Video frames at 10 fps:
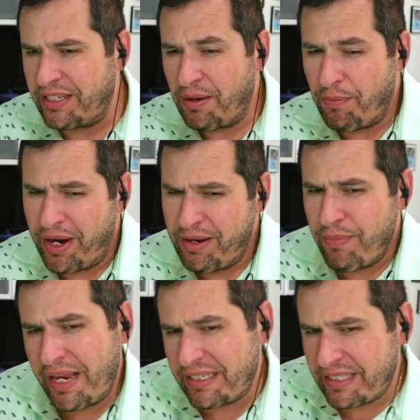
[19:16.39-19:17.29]
And it
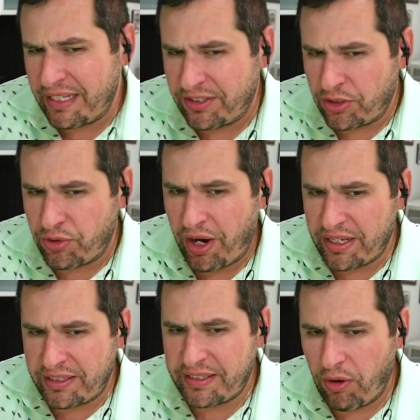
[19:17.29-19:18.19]
might make sense to try
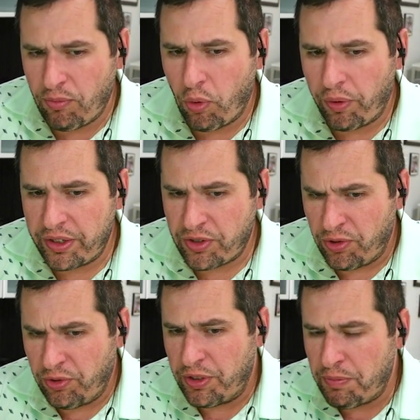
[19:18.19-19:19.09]
to sell more
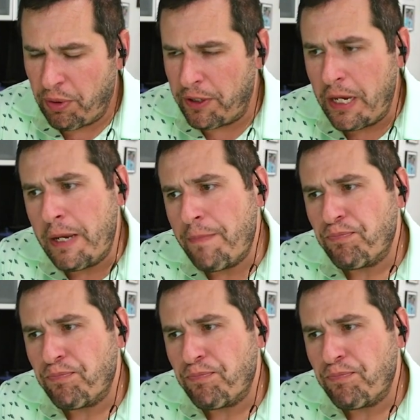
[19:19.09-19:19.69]
internally, but